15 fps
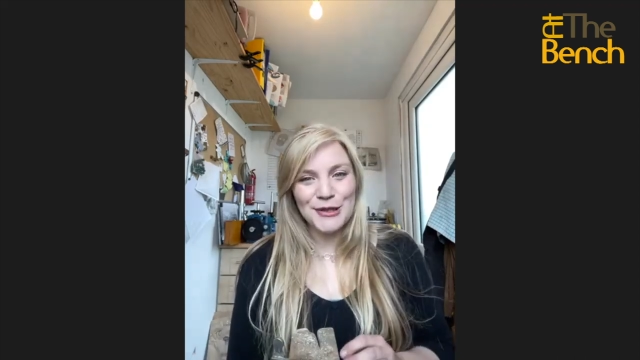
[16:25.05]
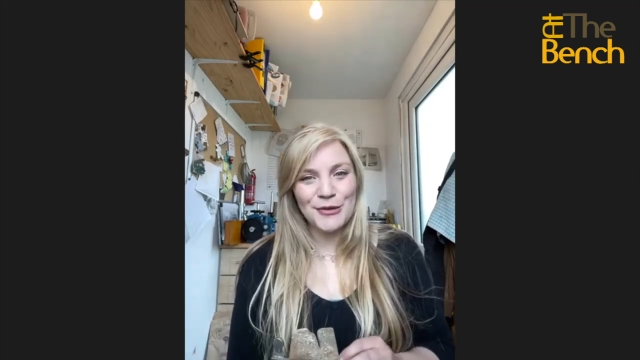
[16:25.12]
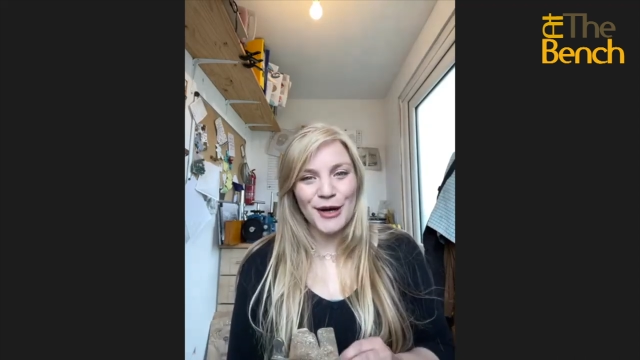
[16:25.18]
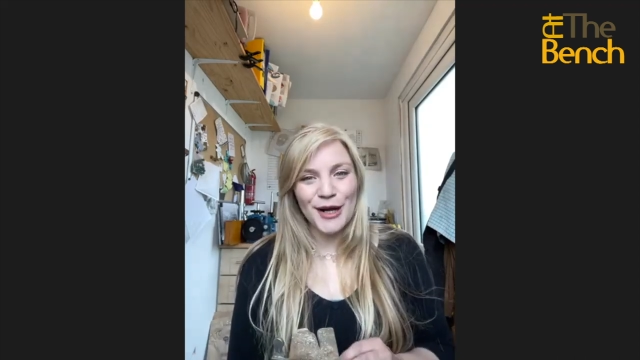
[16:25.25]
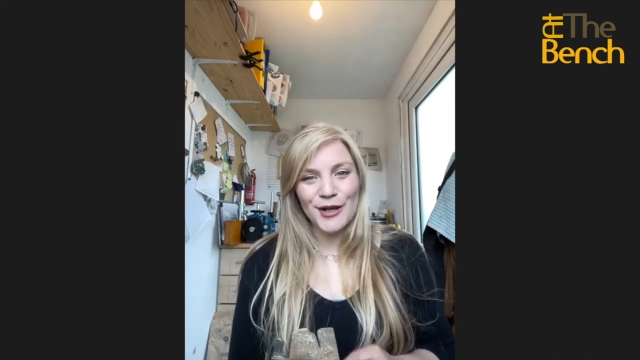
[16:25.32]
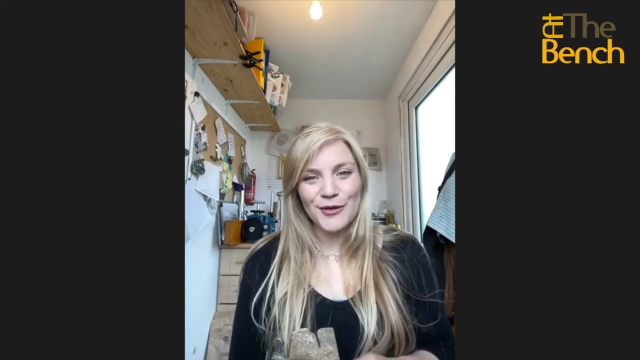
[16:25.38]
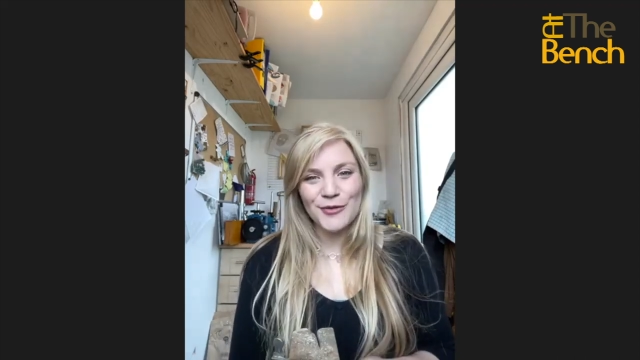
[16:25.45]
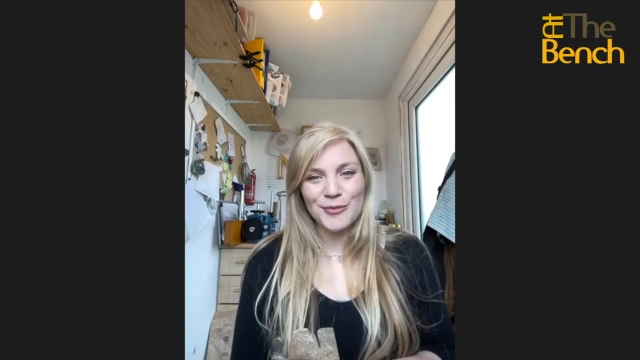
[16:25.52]

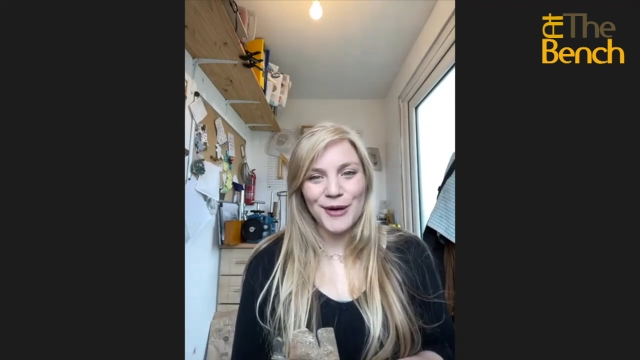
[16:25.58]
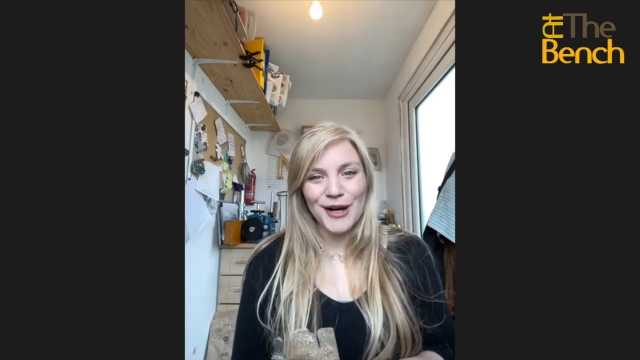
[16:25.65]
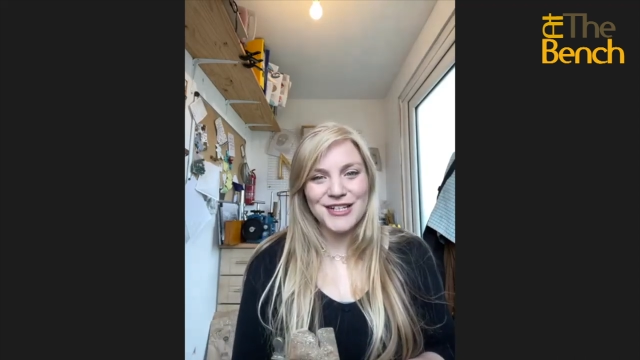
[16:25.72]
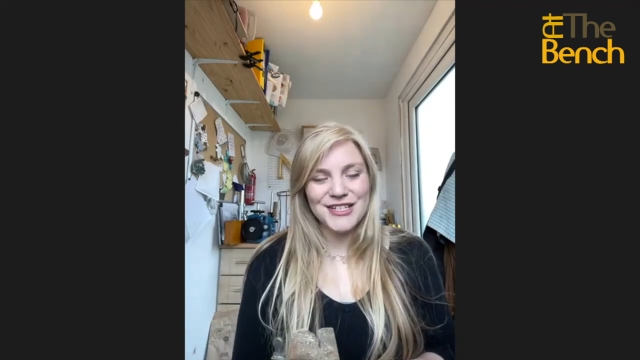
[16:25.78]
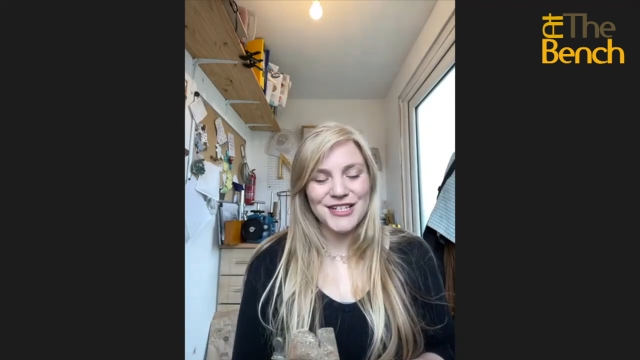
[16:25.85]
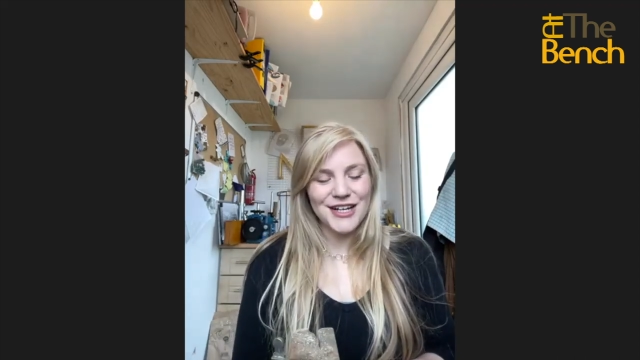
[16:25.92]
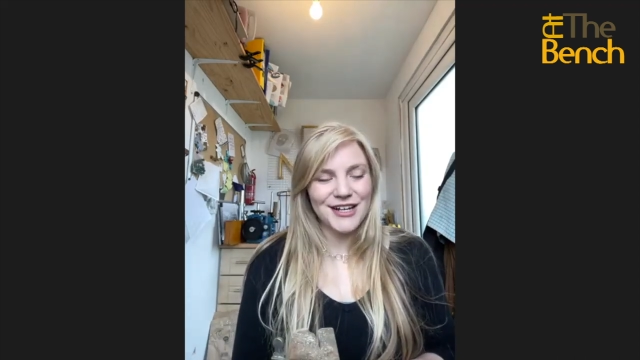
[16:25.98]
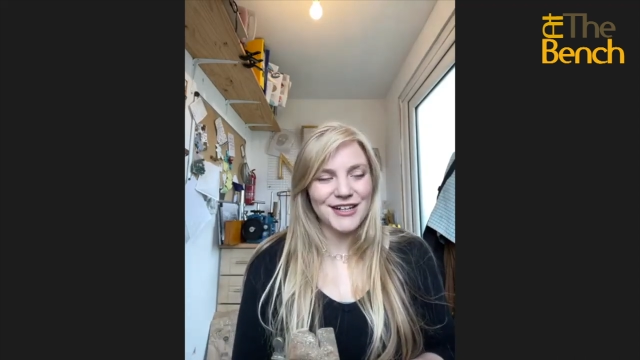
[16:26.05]
quite a lot of
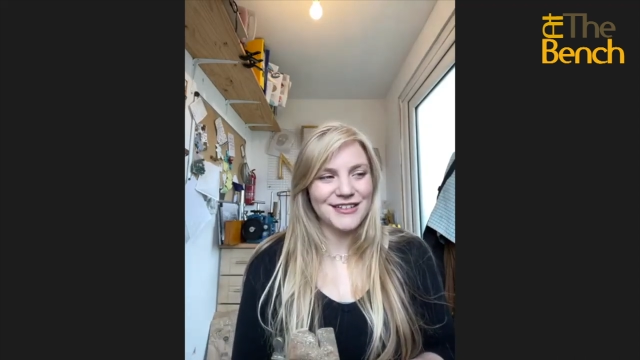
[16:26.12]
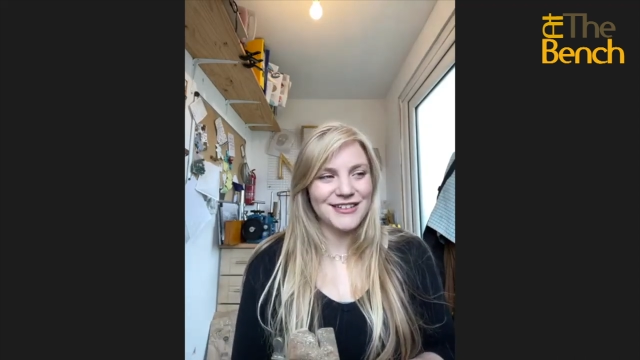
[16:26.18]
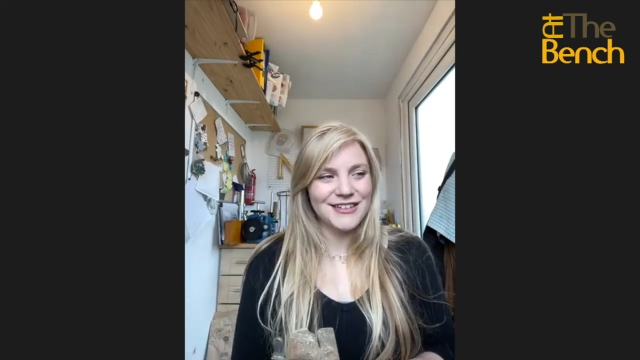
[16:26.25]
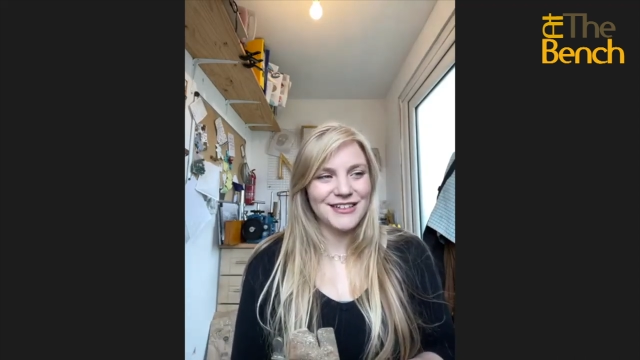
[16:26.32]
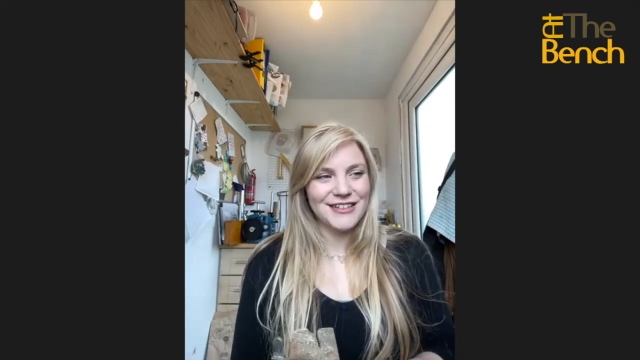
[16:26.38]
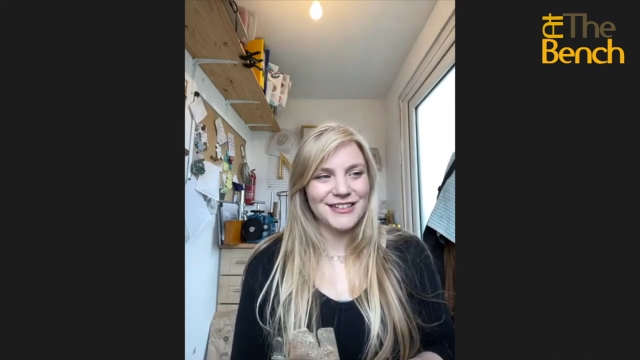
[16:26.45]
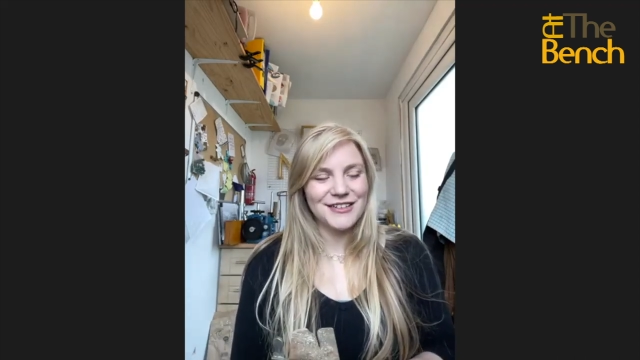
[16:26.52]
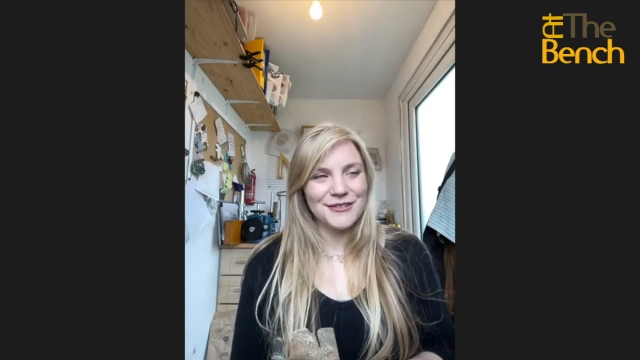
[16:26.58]
pressure
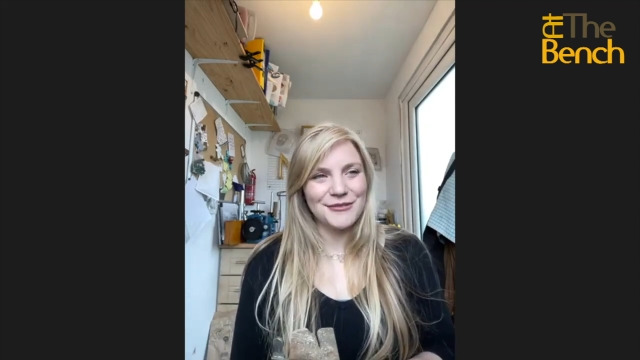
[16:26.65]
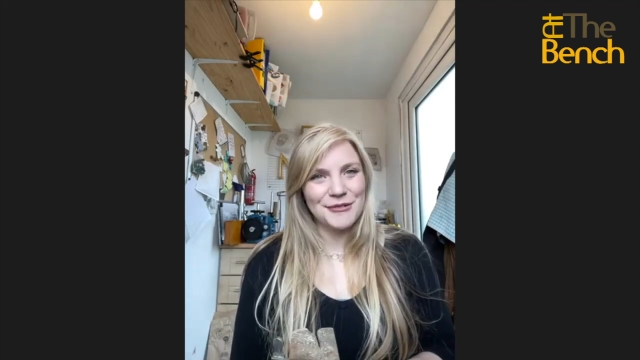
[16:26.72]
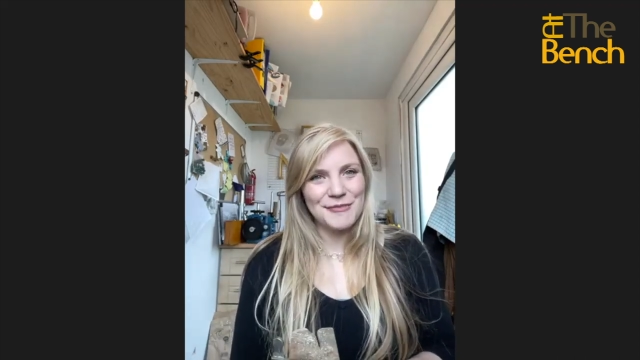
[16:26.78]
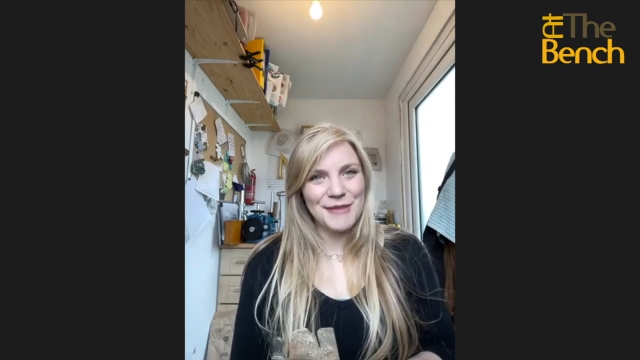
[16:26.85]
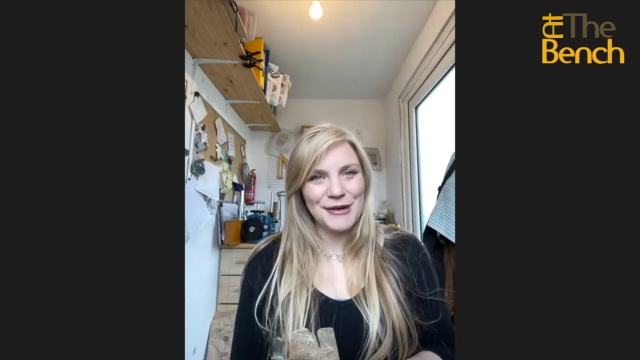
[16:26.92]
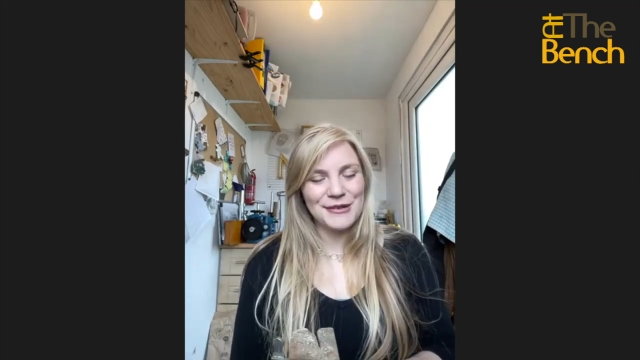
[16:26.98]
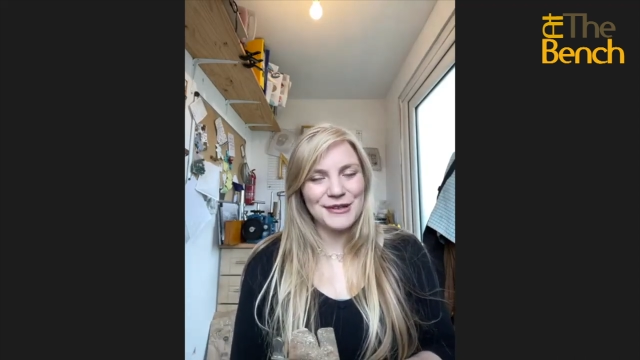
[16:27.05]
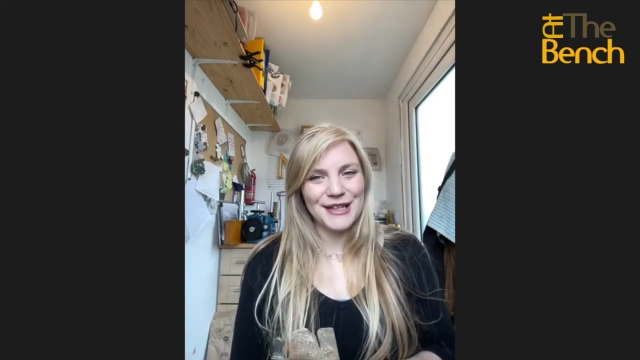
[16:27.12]
you don't want to
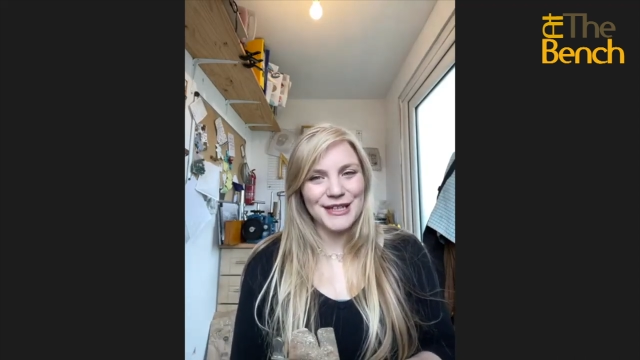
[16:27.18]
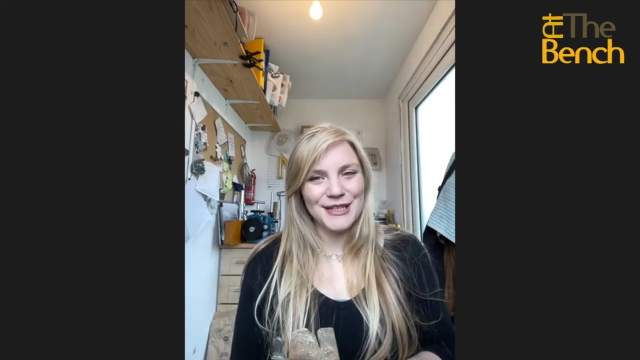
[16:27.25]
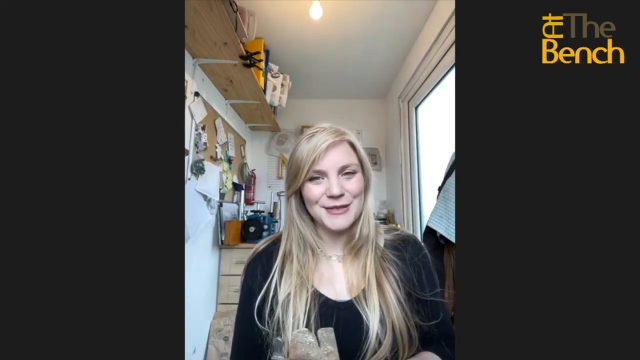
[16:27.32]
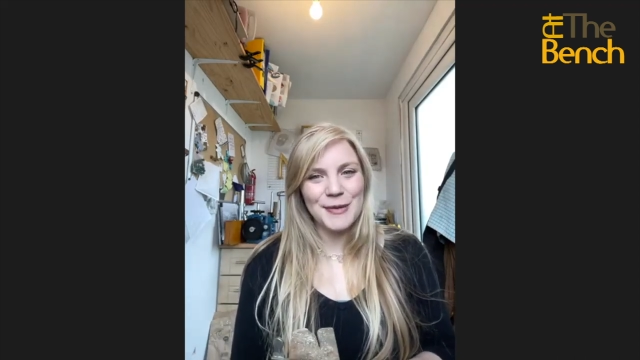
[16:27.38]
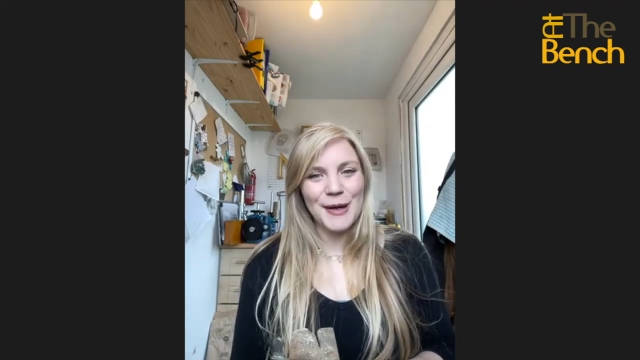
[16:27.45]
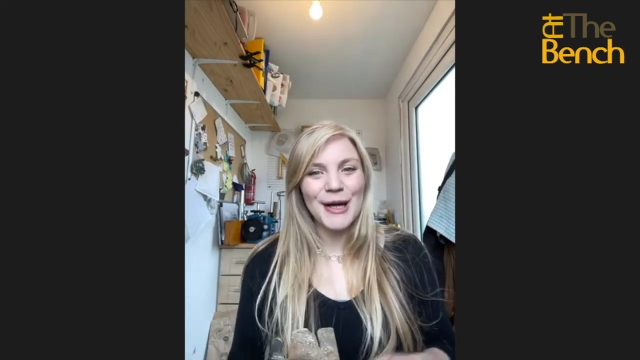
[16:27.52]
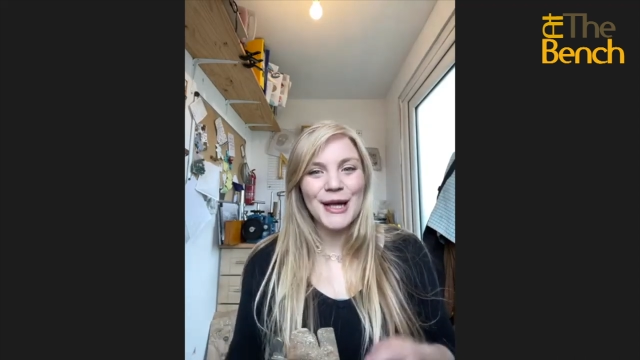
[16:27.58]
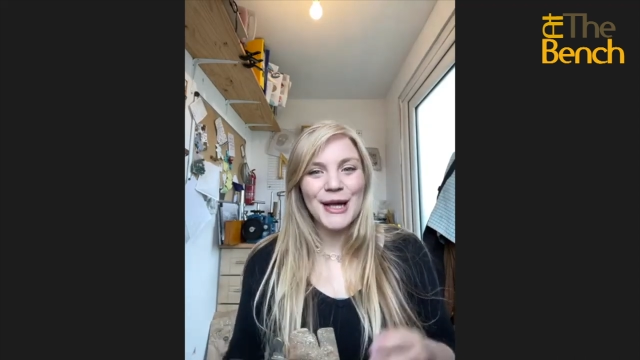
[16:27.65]
melt things but